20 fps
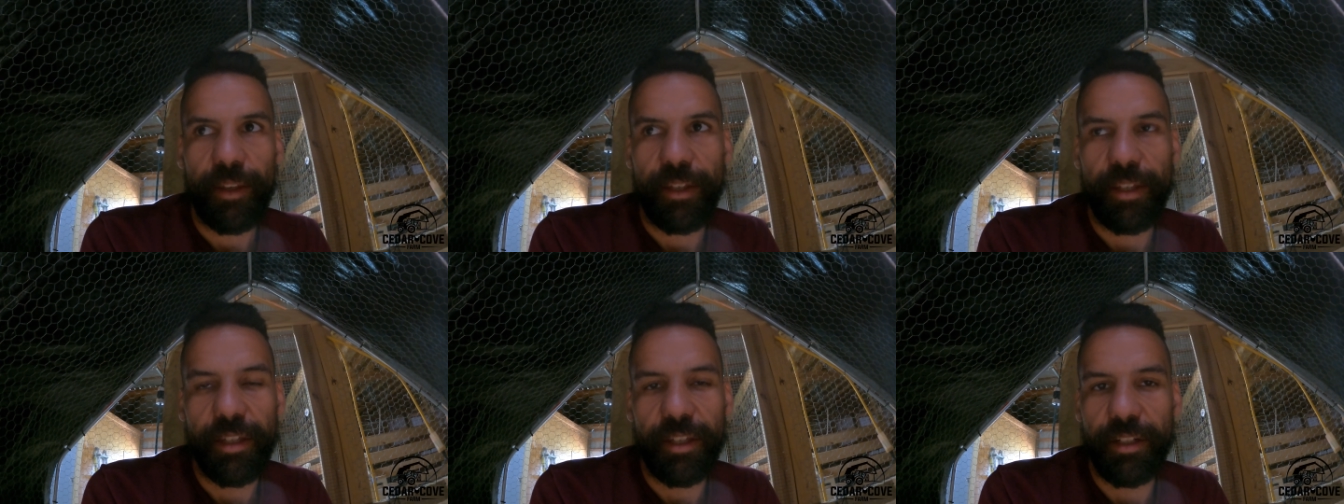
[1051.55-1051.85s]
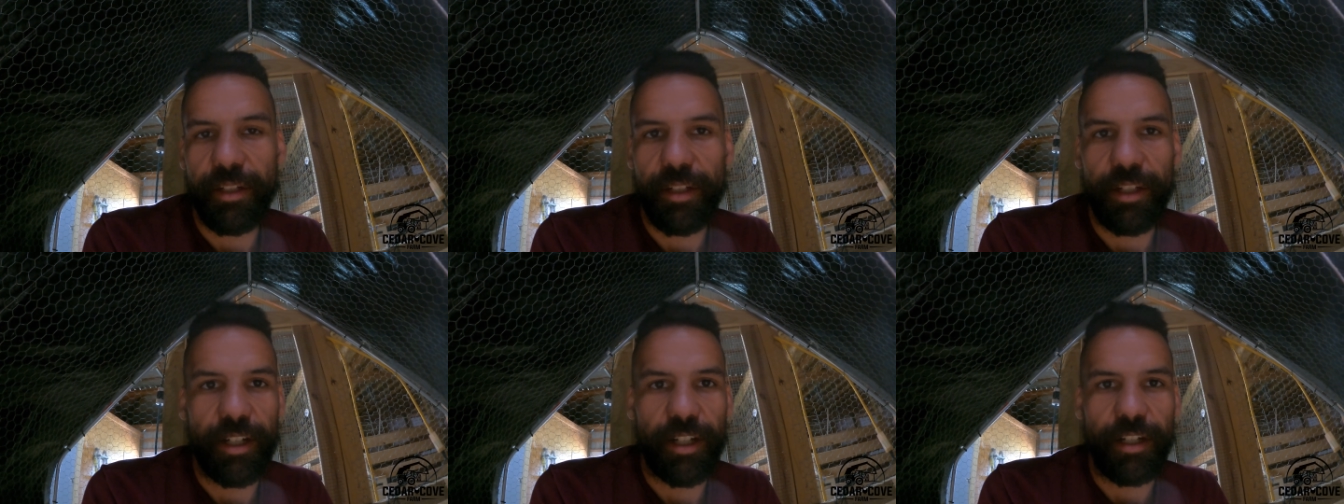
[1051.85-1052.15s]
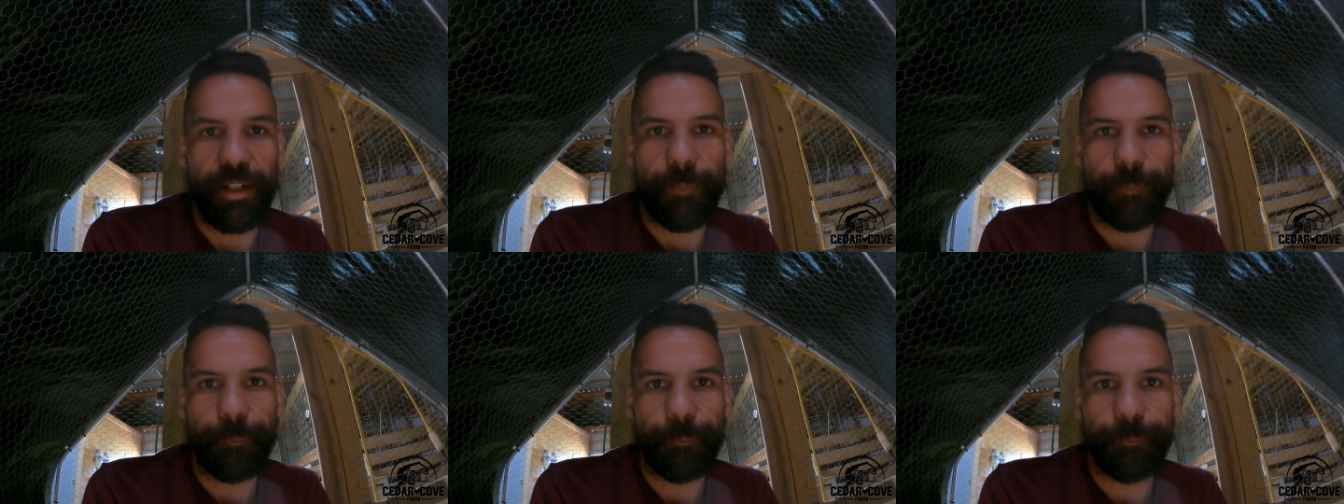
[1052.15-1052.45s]
in
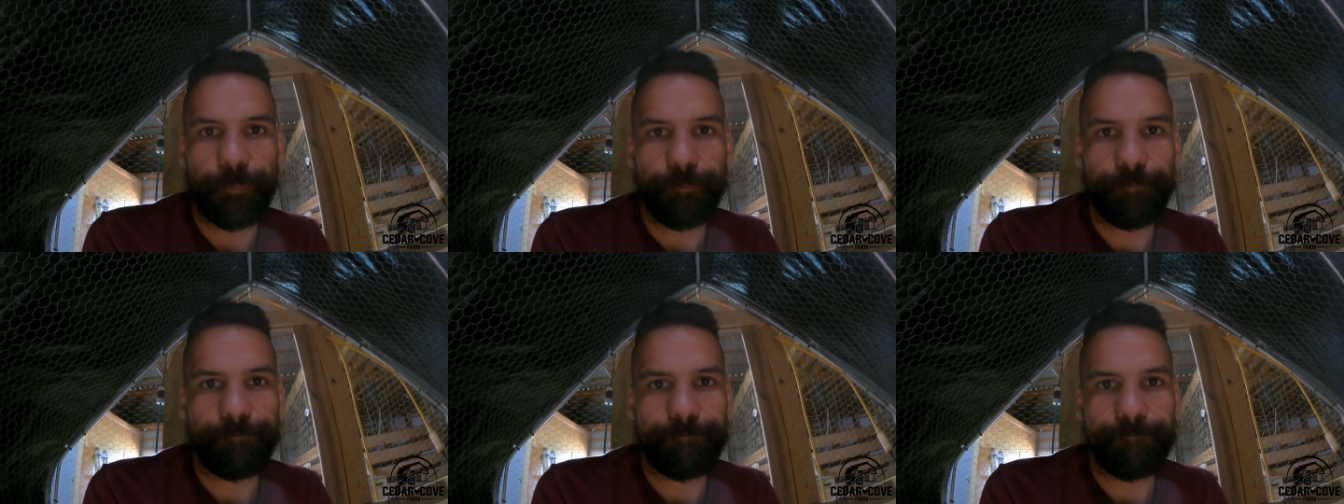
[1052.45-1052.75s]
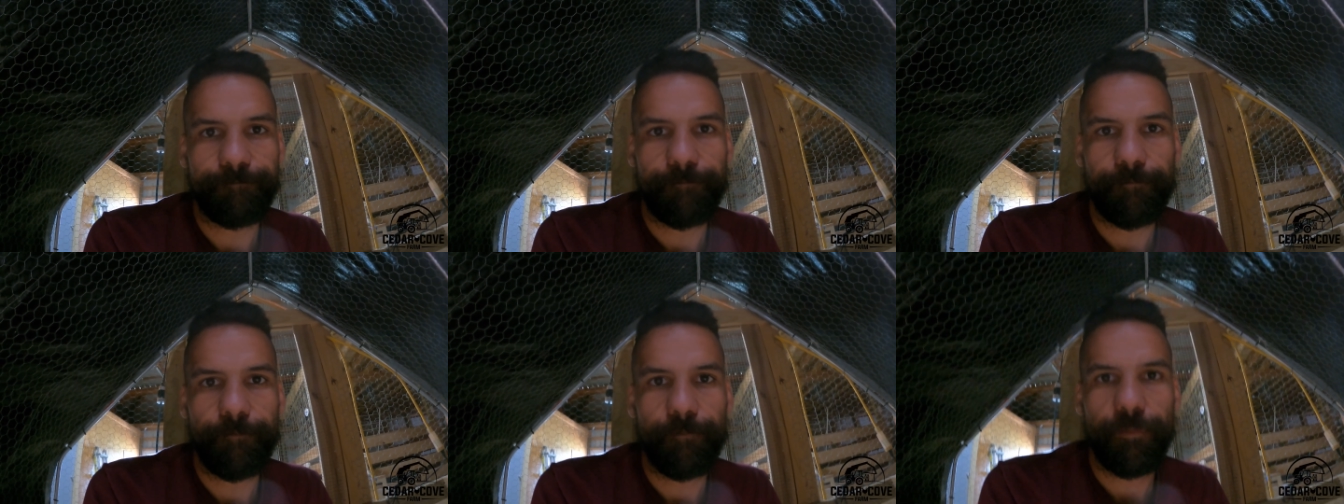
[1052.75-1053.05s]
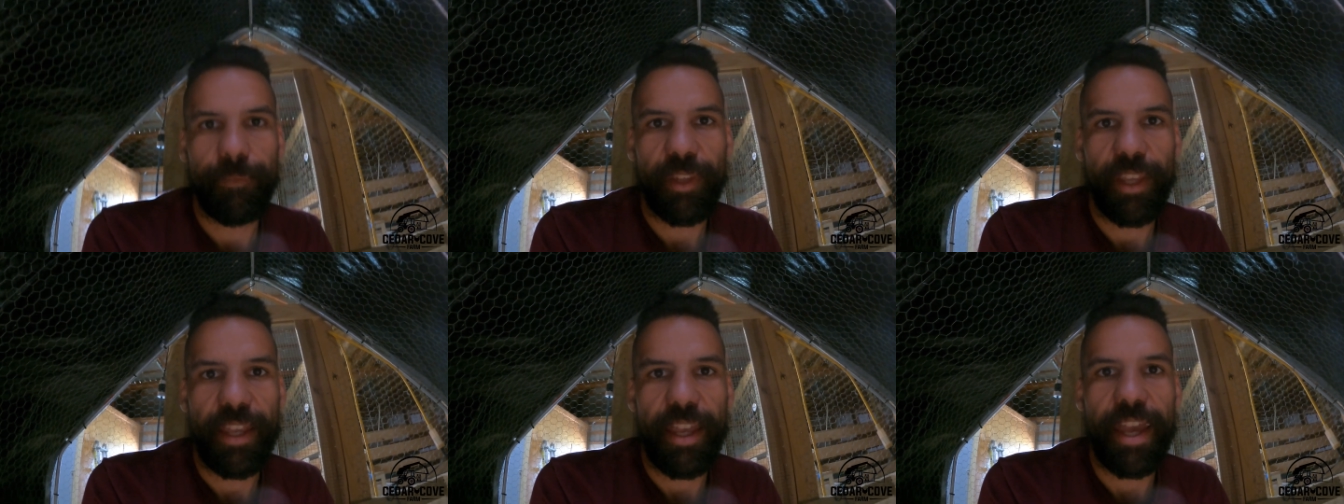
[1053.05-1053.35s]

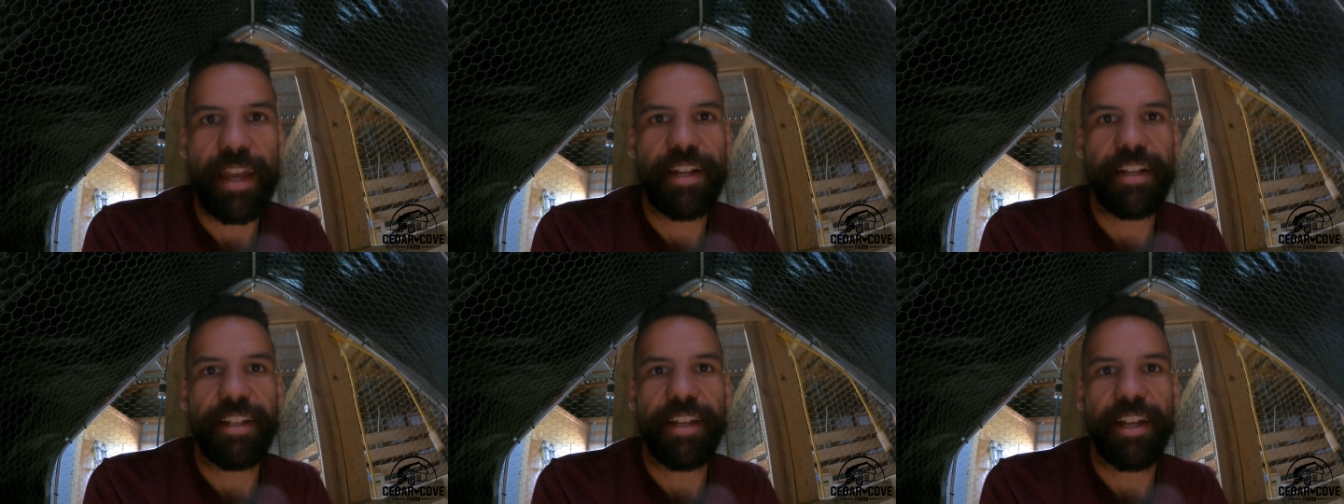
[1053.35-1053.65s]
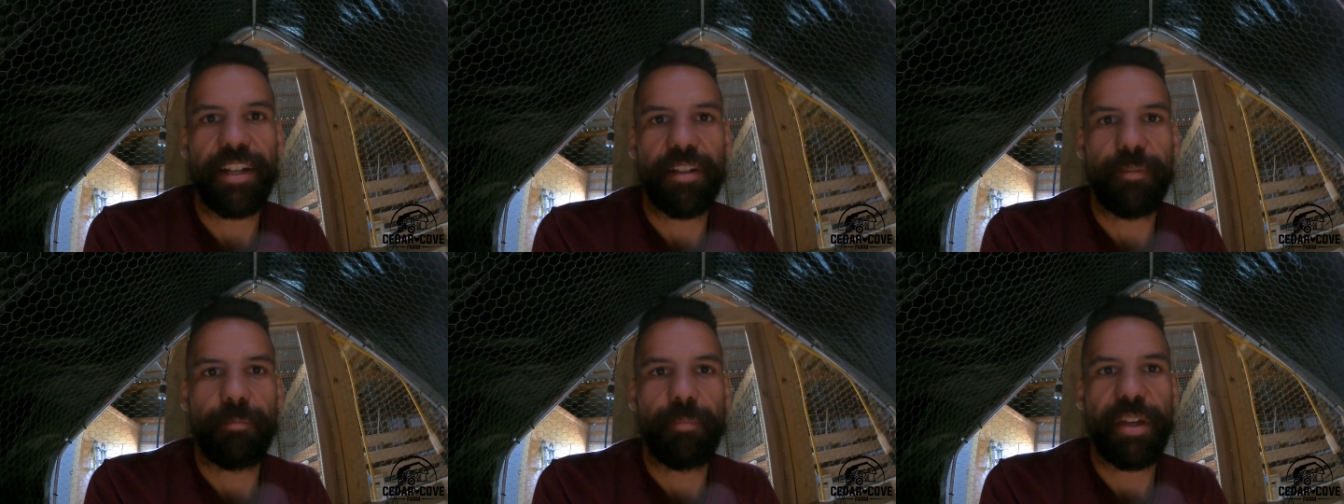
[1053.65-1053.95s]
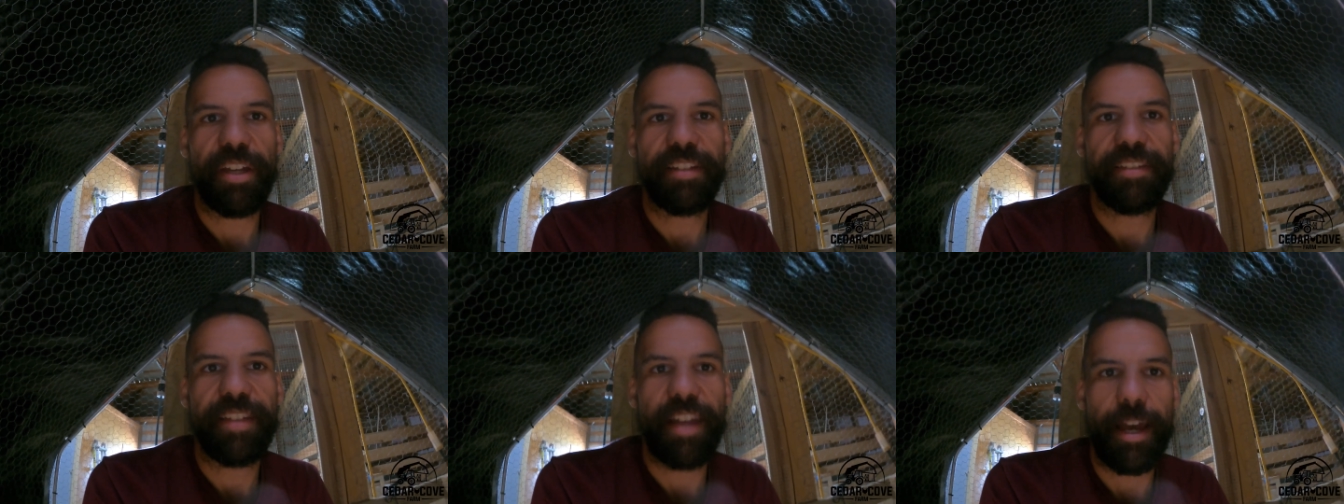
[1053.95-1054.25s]
any kind of
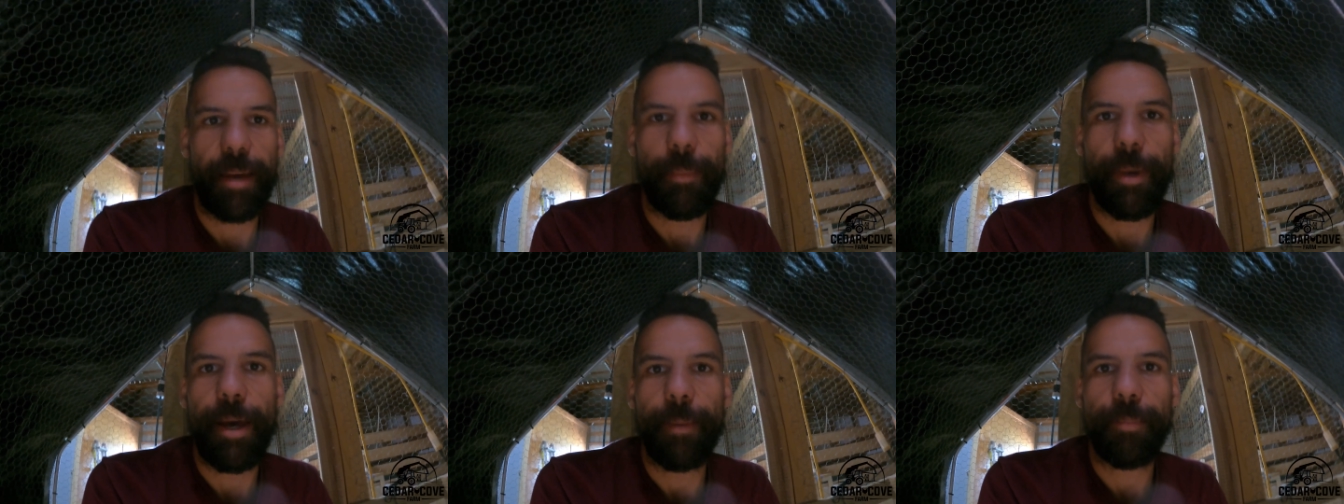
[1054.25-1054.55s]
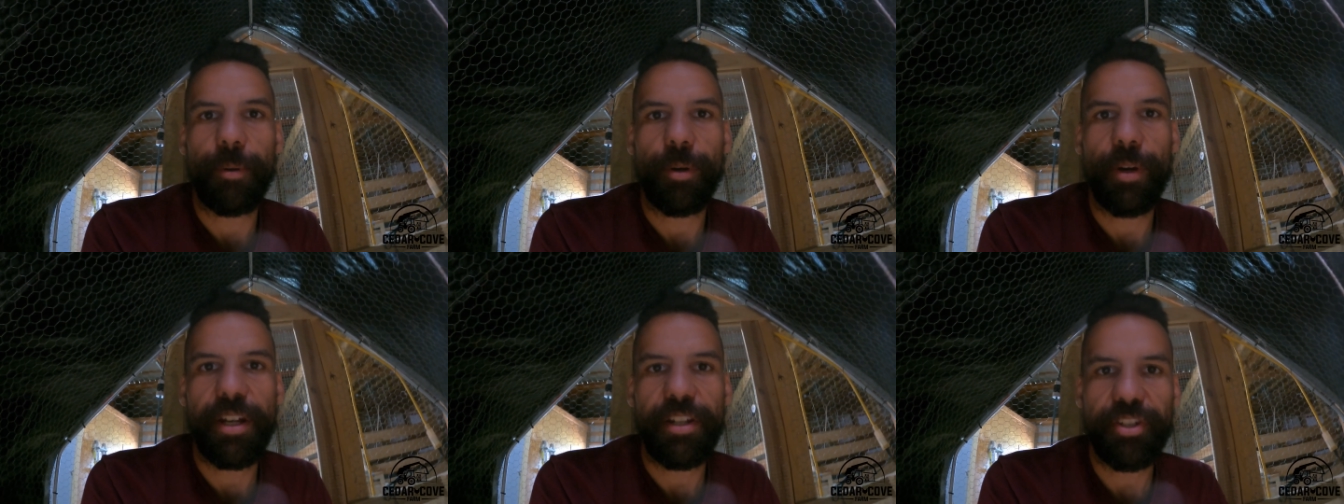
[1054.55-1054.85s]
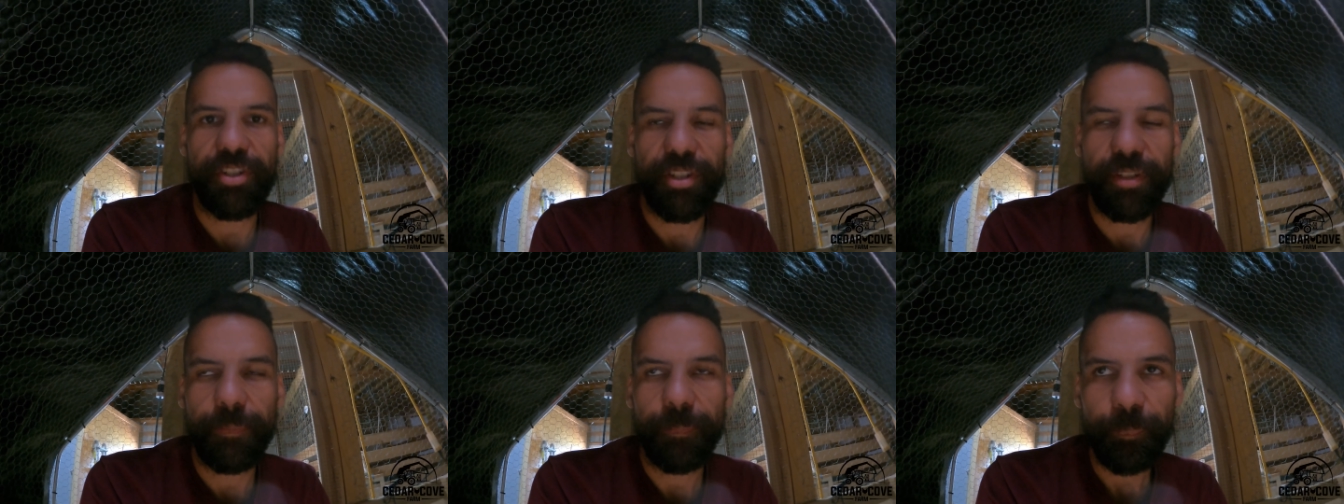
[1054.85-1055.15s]
big time
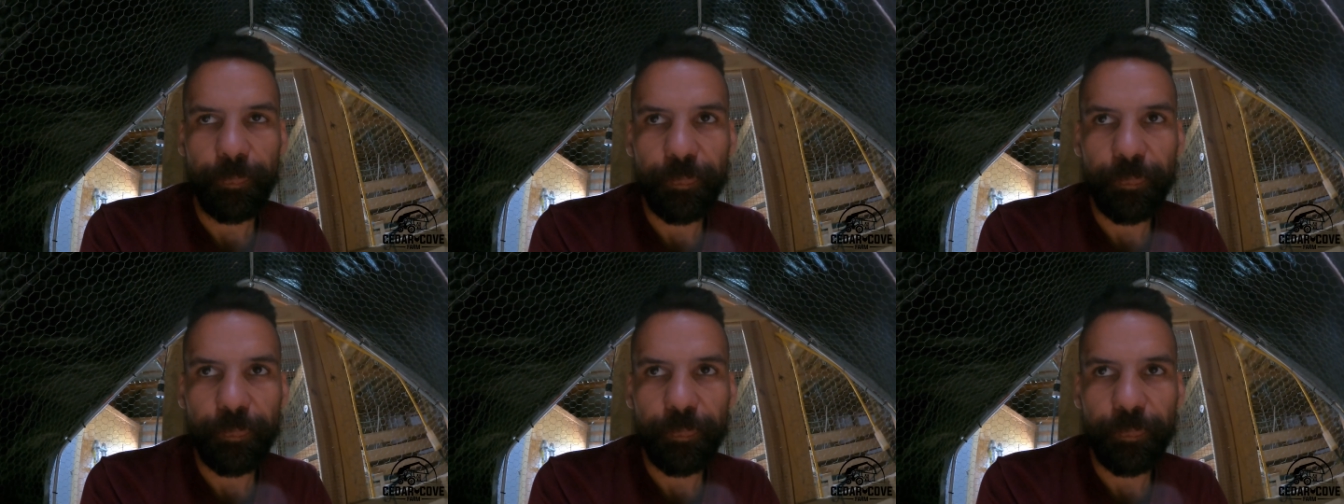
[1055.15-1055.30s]
operation.